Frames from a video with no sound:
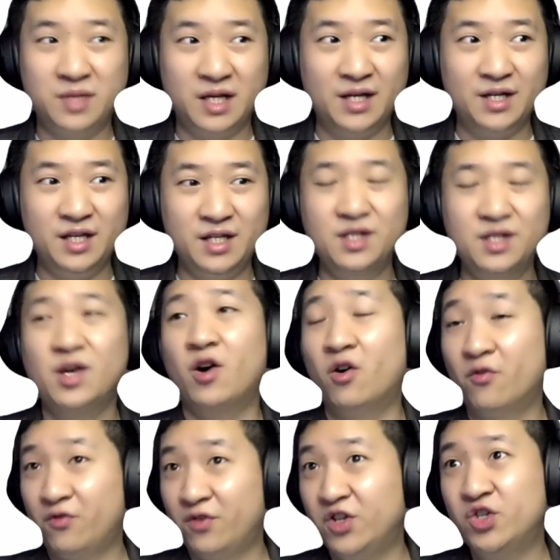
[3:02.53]
plugin
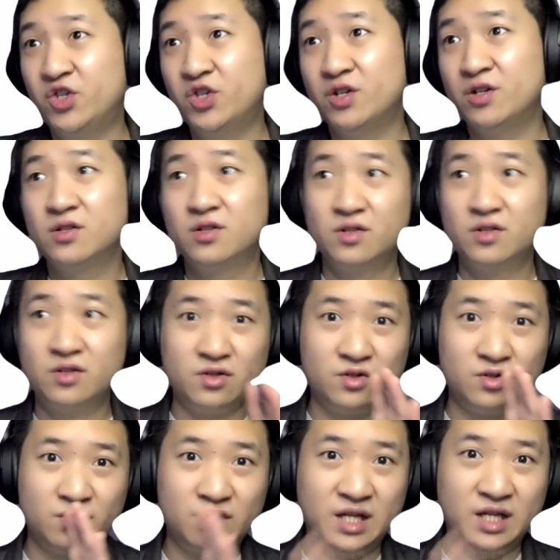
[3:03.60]
official
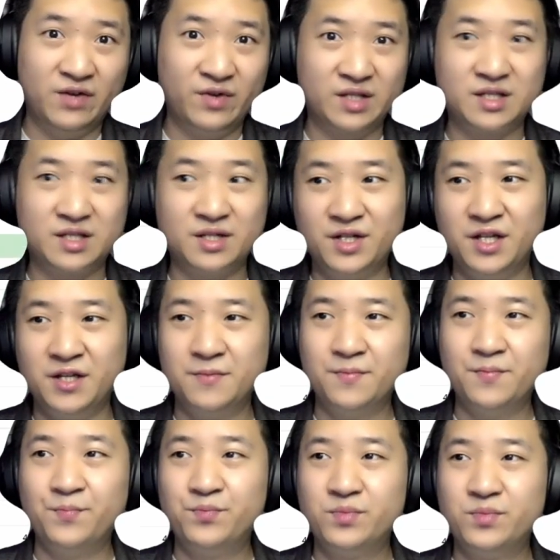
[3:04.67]
directory.
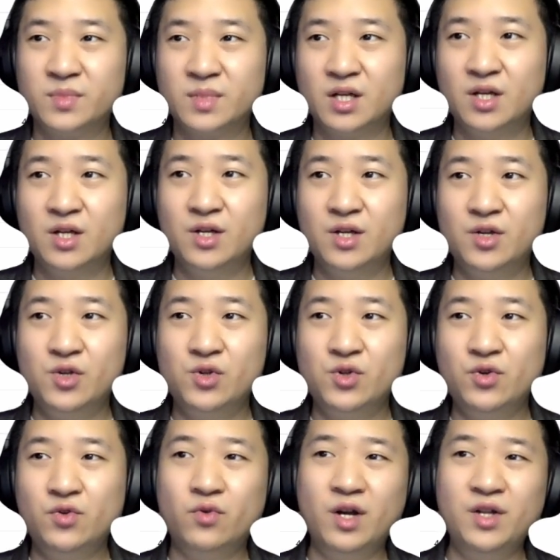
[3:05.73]

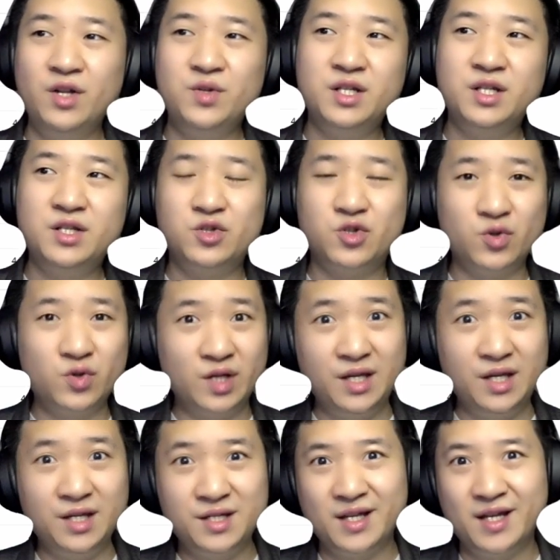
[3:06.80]
So what you need to do
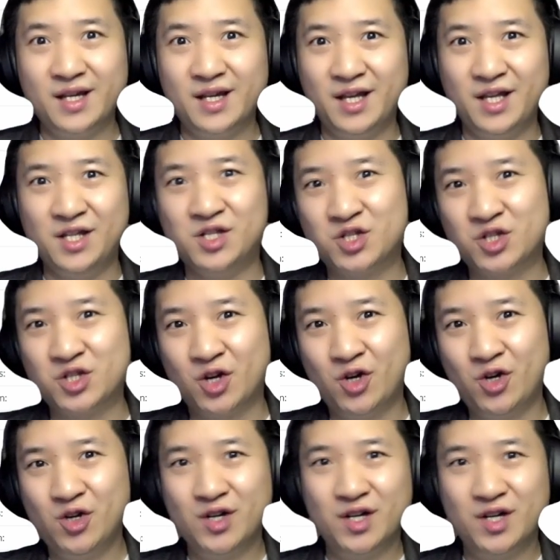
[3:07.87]
is
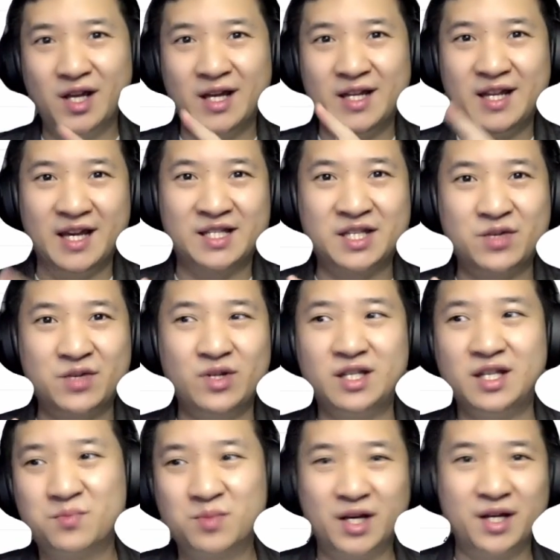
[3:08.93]
install and activate
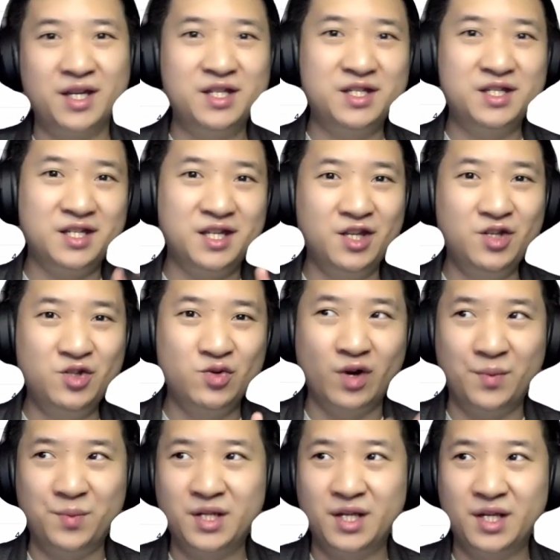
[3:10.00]
this plugin in your
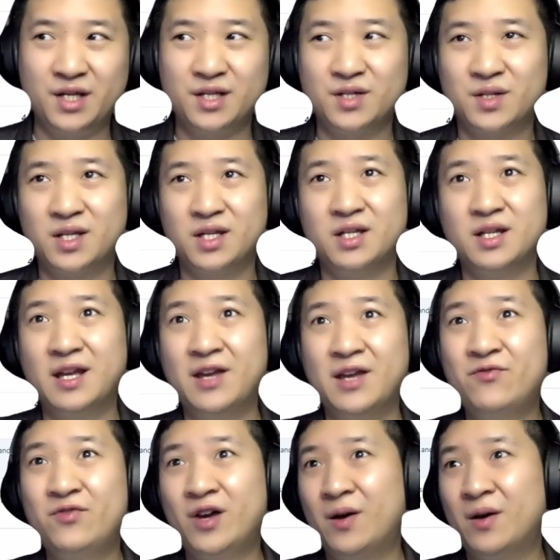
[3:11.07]
website. Okay,
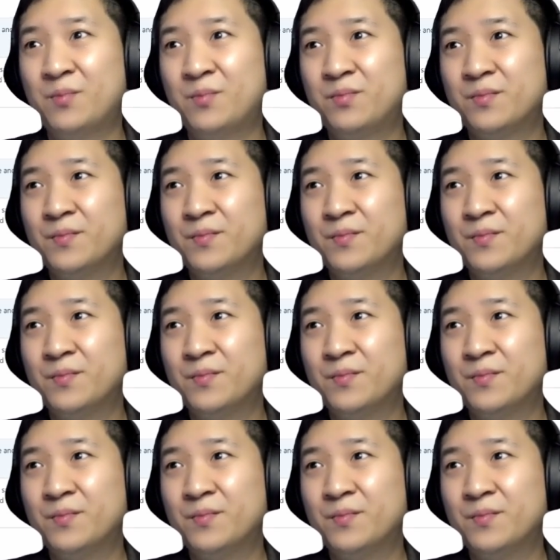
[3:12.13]
if you are